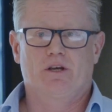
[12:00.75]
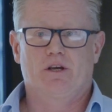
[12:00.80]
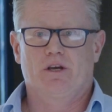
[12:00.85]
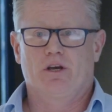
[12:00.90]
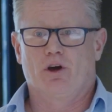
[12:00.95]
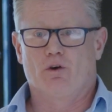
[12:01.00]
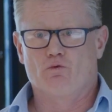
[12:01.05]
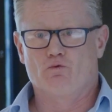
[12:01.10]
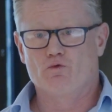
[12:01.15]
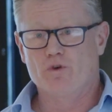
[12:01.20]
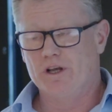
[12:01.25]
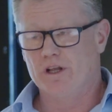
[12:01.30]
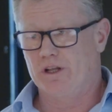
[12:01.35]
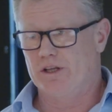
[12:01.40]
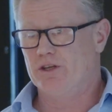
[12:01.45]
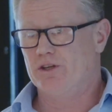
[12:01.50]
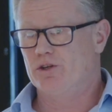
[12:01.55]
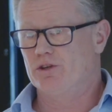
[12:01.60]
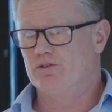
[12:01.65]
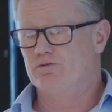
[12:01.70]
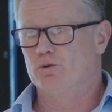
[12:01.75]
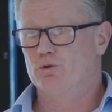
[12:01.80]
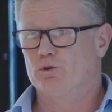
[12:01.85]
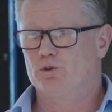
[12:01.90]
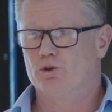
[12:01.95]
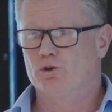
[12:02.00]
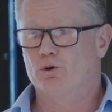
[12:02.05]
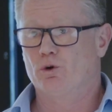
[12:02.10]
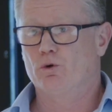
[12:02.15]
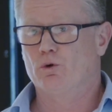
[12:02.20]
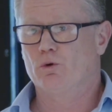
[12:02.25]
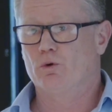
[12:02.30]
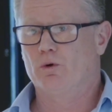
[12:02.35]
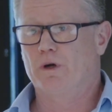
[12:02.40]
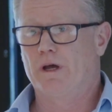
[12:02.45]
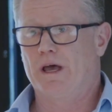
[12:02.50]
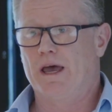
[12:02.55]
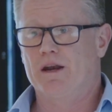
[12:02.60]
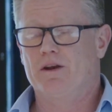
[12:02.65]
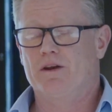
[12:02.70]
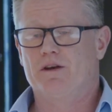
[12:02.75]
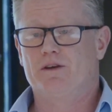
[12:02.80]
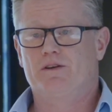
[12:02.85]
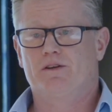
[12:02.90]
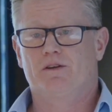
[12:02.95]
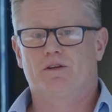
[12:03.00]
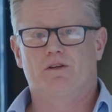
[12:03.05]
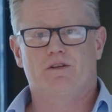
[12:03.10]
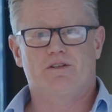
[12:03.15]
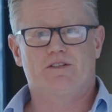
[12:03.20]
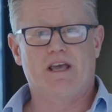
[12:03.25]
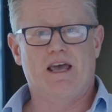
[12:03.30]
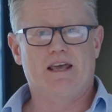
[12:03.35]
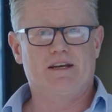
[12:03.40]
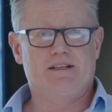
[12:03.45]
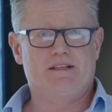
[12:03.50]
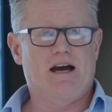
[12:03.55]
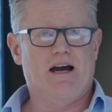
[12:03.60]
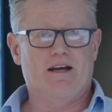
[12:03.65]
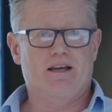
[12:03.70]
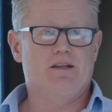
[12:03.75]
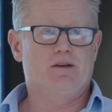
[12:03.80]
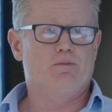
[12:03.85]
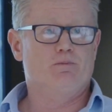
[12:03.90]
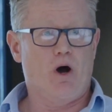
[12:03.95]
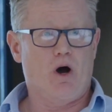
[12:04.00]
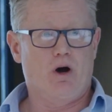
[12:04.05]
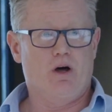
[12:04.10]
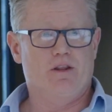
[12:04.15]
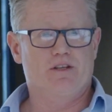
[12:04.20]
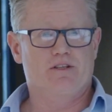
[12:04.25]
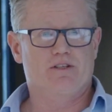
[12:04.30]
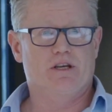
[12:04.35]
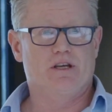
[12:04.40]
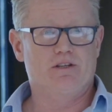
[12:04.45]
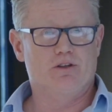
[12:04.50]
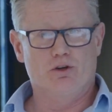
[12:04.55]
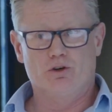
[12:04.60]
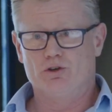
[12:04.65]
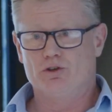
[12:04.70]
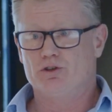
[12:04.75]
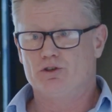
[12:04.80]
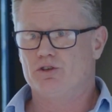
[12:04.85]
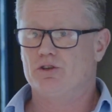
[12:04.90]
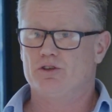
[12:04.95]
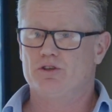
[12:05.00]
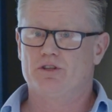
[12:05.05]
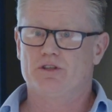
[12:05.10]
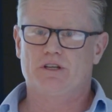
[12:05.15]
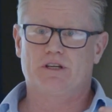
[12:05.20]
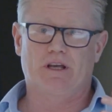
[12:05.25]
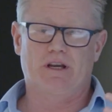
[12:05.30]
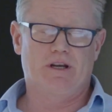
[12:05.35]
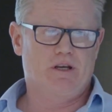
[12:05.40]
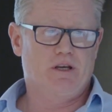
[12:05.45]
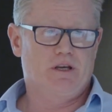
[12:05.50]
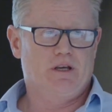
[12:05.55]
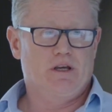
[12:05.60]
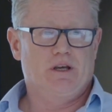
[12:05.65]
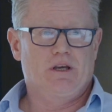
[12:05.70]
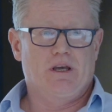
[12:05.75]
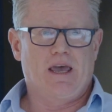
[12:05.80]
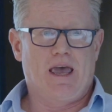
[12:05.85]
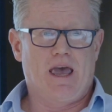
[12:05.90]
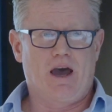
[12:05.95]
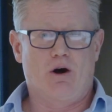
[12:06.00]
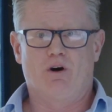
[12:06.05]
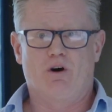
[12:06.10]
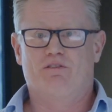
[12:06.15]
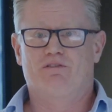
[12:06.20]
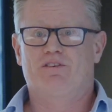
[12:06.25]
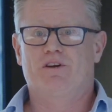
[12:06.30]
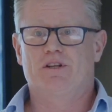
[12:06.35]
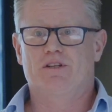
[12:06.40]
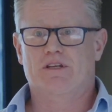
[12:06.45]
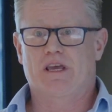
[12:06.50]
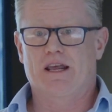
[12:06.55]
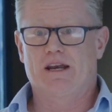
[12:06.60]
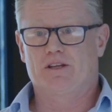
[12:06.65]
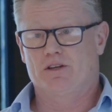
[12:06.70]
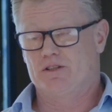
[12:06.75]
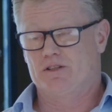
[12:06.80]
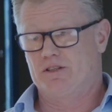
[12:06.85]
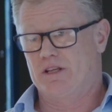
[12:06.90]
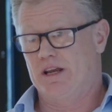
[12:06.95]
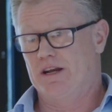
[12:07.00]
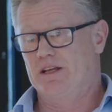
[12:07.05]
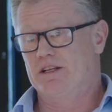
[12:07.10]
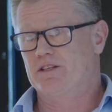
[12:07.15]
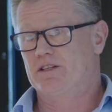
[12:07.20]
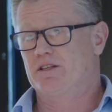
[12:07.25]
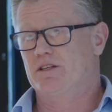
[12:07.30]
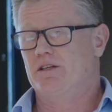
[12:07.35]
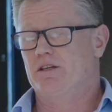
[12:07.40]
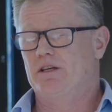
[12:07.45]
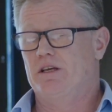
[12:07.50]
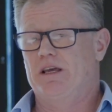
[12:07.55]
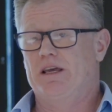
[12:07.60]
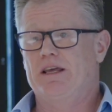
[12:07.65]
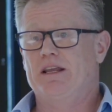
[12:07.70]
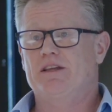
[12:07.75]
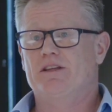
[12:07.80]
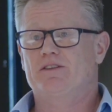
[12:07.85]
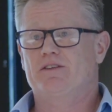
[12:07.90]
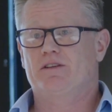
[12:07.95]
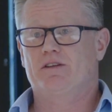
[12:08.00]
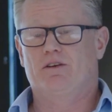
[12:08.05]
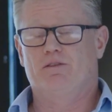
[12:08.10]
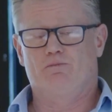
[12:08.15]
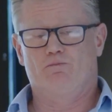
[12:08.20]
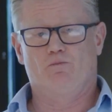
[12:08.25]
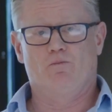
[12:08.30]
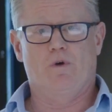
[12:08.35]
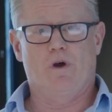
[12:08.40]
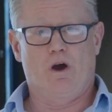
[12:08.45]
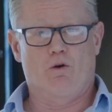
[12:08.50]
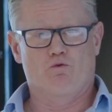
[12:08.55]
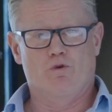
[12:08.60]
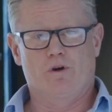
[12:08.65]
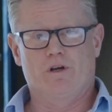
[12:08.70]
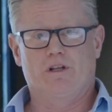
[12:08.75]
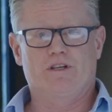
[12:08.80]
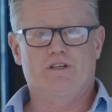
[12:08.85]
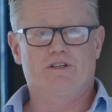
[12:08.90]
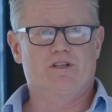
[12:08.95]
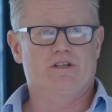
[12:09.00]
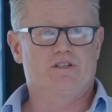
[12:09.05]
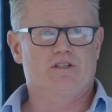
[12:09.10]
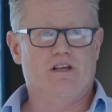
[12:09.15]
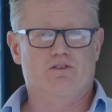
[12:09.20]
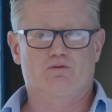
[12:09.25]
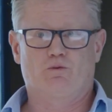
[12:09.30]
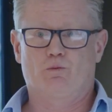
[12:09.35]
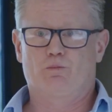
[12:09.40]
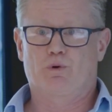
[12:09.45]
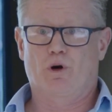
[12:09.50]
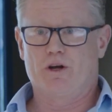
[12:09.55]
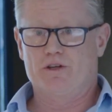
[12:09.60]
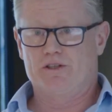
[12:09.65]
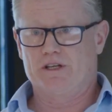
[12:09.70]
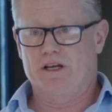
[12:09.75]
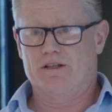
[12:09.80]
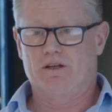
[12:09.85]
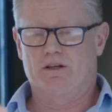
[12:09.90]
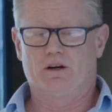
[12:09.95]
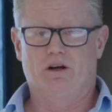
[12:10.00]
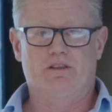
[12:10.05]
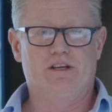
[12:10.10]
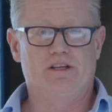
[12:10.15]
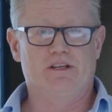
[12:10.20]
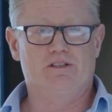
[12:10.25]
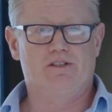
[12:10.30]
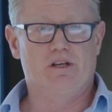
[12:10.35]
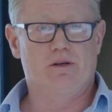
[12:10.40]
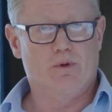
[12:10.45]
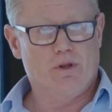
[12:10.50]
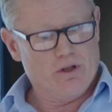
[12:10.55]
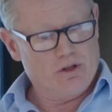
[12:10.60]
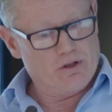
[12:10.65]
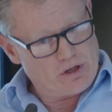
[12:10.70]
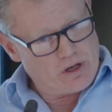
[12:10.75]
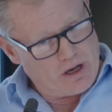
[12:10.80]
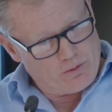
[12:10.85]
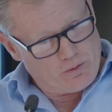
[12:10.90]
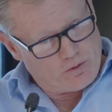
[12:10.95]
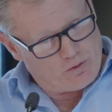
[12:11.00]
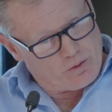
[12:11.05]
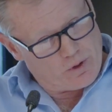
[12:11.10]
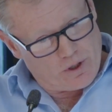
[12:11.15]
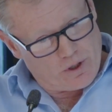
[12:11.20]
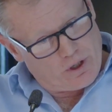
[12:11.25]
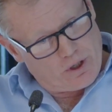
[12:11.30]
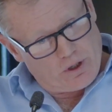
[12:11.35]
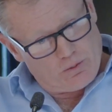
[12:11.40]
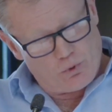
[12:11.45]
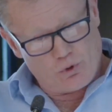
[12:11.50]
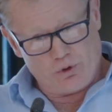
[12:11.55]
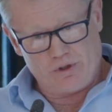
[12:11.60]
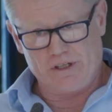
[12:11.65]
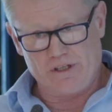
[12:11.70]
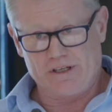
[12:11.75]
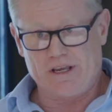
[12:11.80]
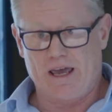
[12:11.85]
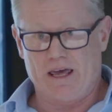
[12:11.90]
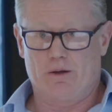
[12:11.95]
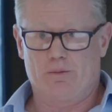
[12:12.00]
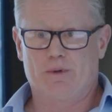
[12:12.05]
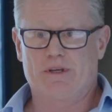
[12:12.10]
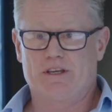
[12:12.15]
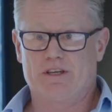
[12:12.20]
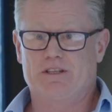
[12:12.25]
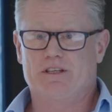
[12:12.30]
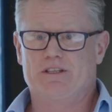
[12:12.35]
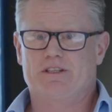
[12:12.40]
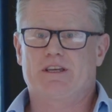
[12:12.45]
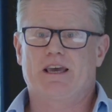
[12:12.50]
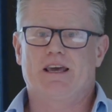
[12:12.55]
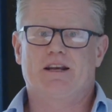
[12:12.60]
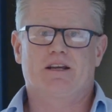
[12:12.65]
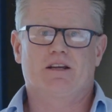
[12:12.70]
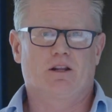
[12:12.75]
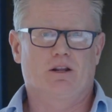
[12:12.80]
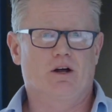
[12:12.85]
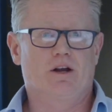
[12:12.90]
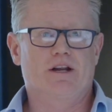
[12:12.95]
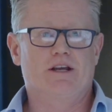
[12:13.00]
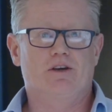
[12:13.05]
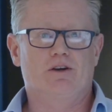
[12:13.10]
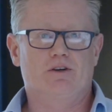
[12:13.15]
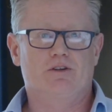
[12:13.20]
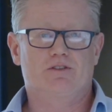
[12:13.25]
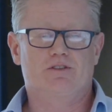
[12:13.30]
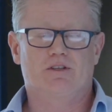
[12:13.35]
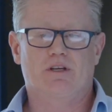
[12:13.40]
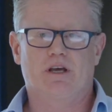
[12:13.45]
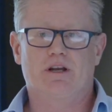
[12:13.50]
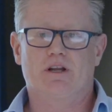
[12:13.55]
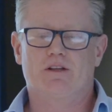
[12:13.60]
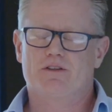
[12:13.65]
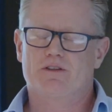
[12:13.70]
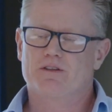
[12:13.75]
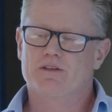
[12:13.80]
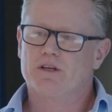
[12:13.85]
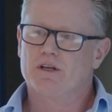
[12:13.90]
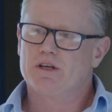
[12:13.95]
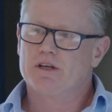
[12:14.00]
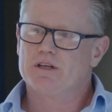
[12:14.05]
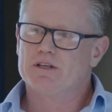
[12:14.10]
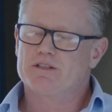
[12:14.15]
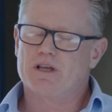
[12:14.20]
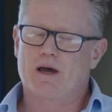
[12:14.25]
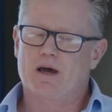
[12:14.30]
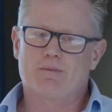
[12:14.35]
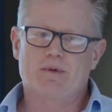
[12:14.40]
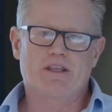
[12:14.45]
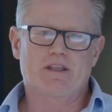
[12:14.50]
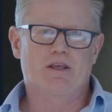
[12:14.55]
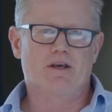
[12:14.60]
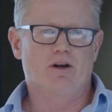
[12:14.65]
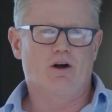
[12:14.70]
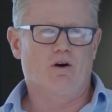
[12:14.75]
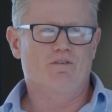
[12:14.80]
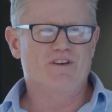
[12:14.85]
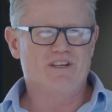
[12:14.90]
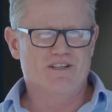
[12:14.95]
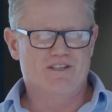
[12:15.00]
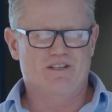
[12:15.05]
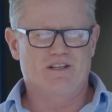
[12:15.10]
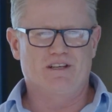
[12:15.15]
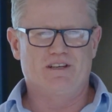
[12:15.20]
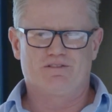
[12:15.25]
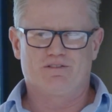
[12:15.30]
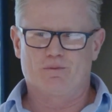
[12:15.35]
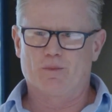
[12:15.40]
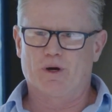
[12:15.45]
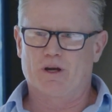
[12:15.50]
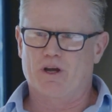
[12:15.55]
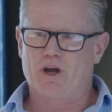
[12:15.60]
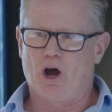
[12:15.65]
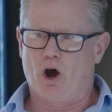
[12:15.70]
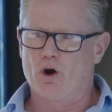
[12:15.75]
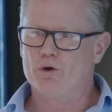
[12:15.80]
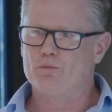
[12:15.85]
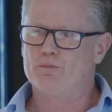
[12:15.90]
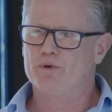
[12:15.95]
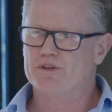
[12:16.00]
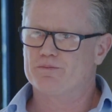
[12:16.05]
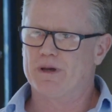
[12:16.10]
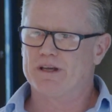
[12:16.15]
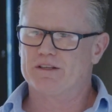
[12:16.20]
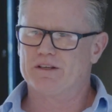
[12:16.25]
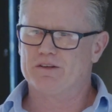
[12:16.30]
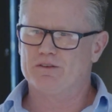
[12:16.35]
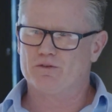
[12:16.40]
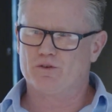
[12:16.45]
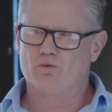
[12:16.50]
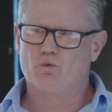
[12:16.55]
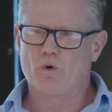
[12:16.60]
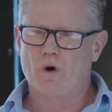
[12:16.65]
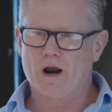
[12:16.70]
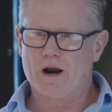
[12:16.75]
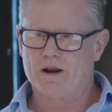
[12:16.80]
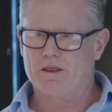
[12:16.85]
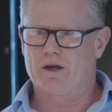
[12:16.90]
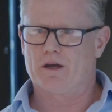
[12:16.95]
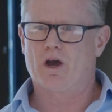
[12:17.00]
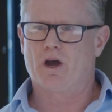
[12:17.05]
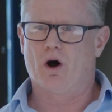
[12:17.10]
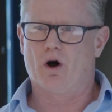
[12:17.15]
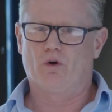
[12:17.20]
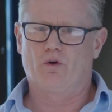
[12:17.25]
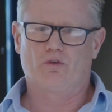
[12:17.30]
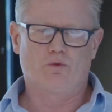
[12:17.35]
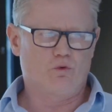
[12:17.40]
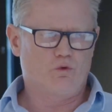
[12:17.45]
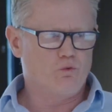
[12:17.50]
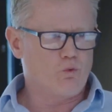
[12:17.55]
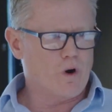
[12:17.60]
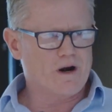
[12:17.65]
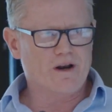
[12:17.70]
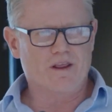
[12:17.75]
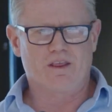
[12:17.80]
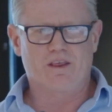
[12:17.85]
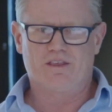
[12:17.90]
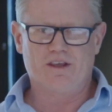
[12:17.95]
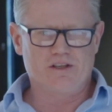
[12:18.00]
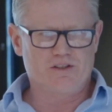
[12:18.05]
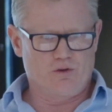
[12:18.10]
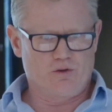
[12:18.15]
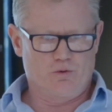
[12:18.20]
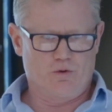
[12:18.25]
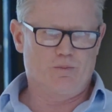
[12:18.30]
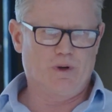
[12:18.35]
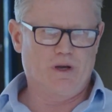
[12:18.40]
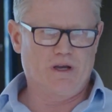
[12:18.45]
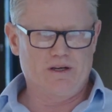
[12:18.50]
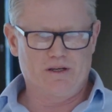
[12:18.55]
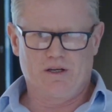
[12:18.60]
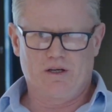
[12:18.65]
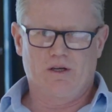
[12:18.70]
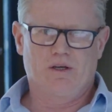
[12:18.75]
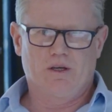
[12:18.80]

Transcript: a really useful tool. And Sandy dug in behind the scenes, who's using it, how often it's getting used, and it is a really successful project that I think Jim and the team have put together, because it's getting a lot of use, and it's something that obviously from a code perspective is one of the goals. It's one of the things that we've been,